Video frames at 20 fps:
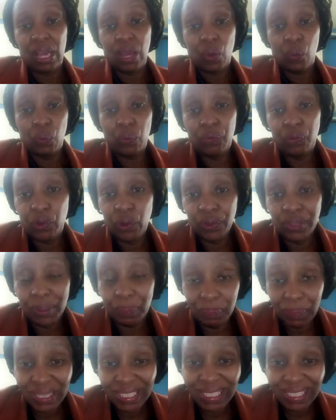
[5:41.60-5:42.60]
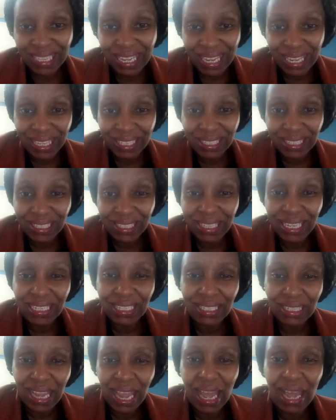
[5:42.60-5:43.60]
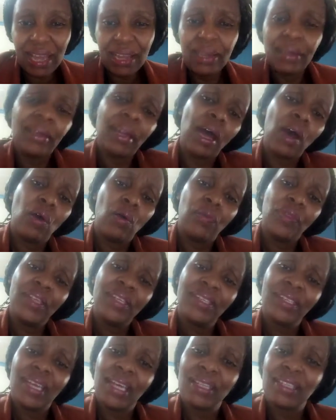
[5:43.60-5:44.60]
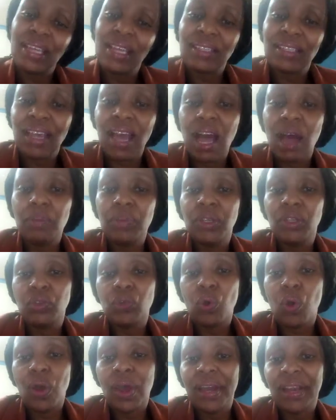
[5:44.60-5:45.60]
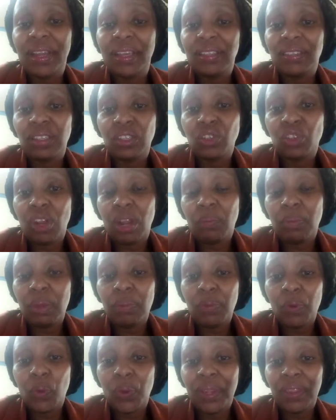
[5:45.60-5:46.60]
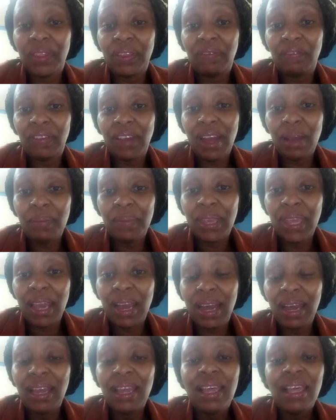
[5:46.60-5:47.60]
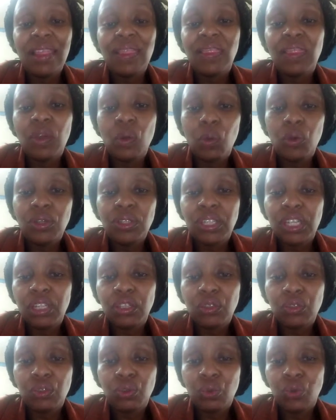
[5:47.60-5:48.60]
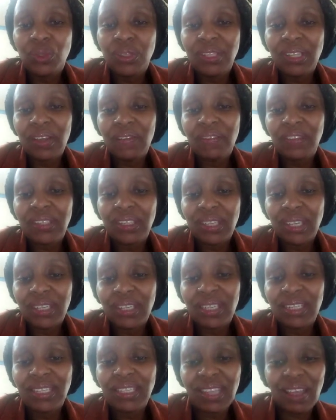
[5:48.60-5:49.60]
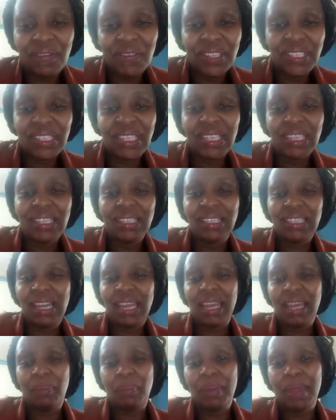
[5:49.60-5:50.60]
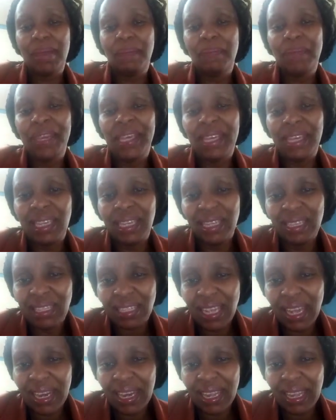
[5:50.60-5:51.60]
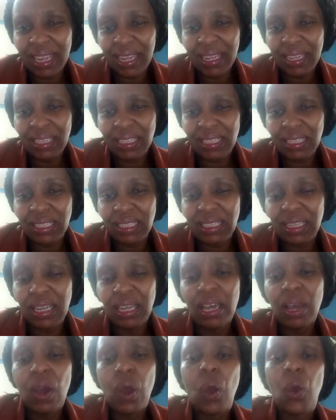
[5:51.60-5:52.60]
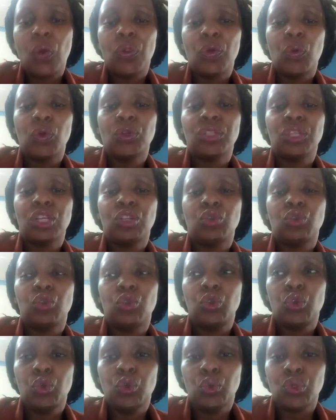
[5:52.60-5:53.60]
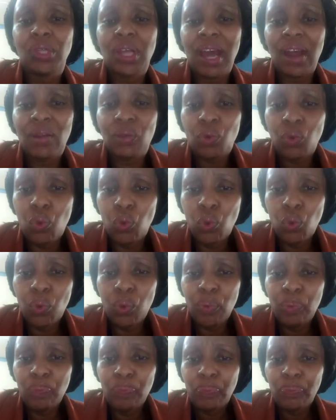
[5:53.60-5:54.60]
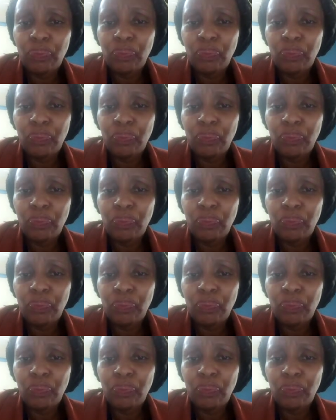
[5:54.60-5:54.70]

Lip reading: We've got the business center. Now, this guest has come into organization. Maybe when they've come here, they wanted to use certain services like maybe internet, or they wanted to use a room.